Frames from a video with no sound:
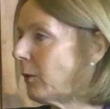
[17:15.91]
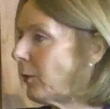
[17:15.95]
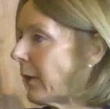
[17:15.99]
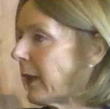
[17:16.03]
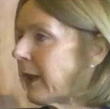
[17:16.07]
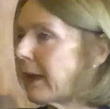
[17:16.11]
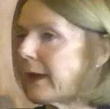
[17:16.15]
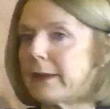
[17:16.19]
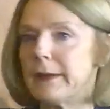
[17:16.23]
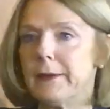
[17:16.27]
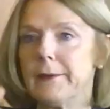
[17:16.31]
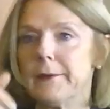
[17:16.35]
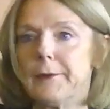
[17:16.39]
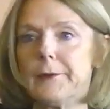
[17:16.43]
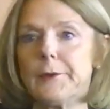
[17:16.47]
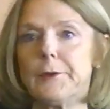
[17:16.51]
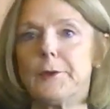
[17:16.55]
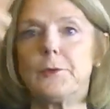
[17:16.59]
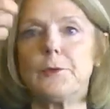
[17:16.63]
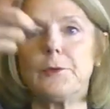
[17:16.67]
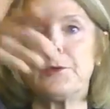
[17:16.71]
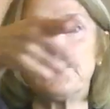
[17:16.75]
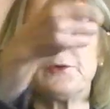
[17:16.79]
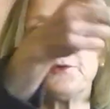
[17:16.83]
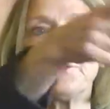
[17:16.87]
okay,
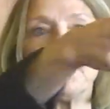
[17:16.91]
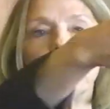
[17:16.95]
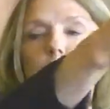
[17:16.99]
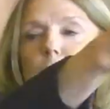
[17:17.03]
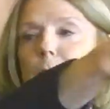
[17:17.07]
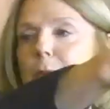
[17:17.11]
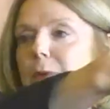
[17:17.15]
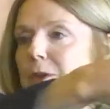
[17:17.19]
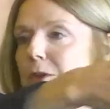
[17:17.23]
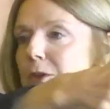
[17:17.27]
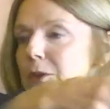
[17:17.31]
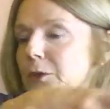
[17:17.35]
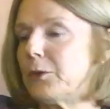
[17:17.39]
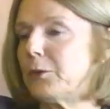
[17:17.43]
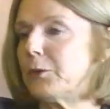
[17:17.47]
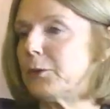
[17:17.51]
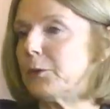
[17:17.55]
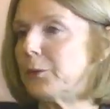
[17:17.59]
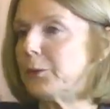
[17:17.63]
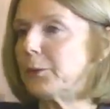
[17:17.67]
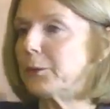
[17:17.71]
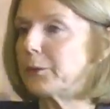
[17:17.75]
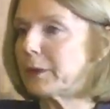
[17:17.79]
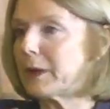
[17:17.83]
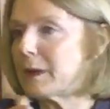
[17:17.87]
you, you, you, and
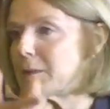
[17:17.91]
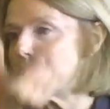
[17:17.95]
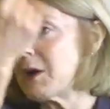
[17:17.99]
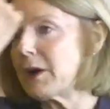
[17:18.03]
you, yes.